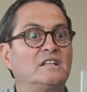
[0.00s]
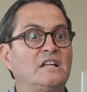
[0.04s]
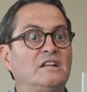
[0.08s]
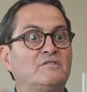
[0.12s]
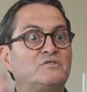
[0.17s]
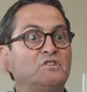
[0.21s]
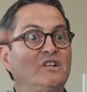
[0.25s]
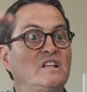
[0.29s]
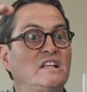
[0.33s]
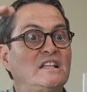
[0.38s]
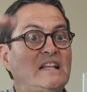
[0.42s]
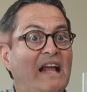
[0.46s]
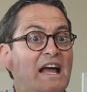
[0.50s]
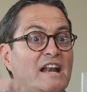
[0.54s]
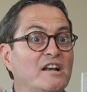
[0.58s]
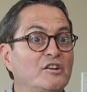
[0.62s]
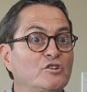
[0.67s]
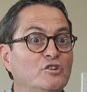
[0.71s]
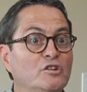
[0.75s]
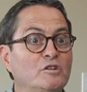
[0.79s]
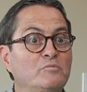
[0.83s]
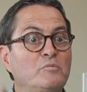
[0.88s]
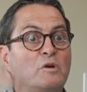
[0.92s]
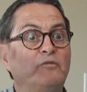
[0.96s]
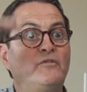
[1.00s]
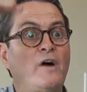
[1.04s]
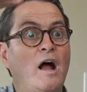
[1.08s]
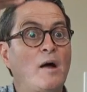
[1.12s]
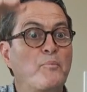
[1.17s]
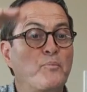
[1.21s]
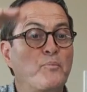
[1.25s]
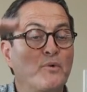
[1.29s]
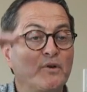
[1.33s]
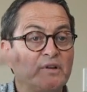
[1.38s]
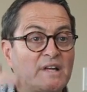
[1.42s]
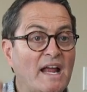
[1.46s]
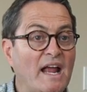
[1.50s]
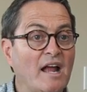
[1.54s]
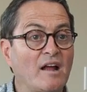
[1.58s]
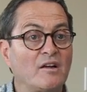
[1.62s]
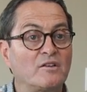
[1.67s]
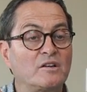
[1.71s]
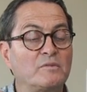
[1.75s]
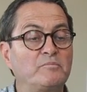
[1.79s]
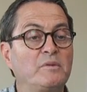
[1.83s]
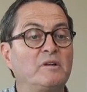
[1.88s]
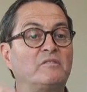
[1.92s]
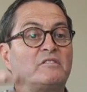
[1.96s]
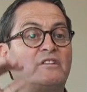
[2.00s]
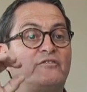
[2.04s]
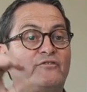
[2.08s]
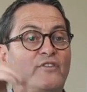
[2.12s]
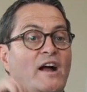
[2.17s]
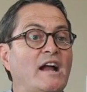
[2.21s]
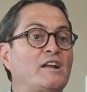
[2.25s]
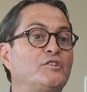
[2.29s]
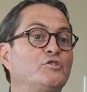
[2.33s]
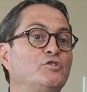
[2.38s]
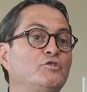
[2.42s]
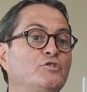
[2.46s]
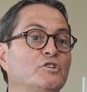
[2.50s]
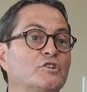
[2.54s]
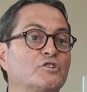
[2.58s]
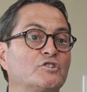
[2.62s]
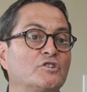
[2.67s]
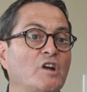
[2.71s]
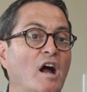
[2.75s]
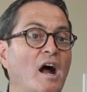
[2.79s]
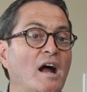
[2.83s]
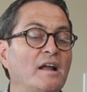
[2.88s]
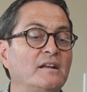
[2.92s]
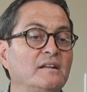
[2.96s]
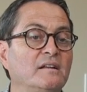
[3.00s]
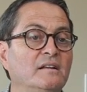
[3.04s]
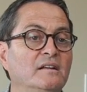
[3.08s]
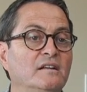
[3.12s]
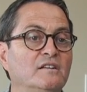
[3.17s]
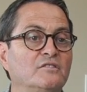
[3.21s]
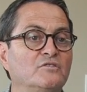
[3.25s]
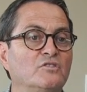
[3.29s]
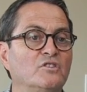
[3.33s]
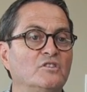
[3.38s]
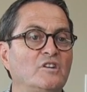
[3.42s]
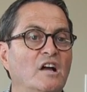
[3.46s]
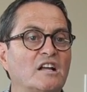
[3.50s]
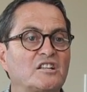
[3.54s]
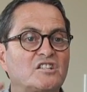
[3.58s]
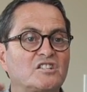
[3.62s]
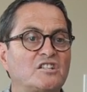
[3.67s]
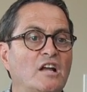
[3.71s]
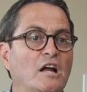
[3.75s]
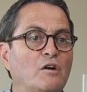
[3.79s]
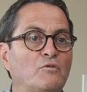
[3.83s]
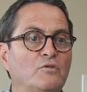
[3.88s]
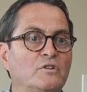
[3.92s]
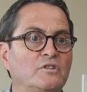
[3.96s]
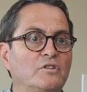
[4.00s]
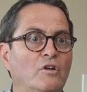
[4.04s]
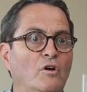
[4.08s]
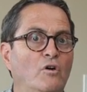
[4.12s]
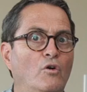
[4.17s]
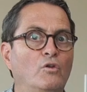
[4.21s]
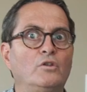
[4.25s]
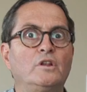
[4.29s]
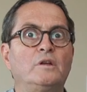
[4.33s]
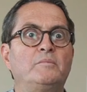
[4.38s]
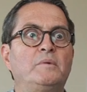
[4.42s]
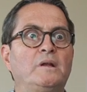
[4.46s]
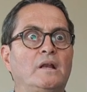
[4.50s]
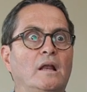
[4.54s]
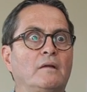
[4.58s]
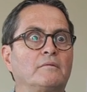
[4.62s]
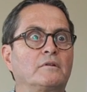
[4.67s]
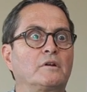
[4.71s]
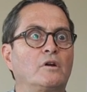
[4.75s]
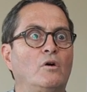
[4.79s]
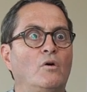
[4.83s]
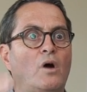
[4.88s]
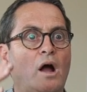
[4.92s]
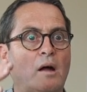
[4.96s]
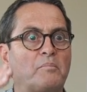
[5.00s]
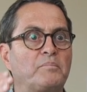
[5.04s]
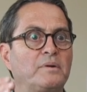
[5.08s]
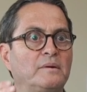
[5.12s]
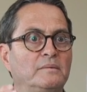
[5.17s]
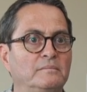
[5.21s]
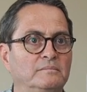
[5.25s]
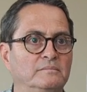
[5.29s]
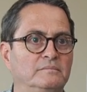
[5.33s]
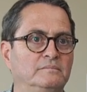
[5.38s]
gives you the latitude to move up or down to be able to fine tune your shot. So you're not stuck with only being able to go up.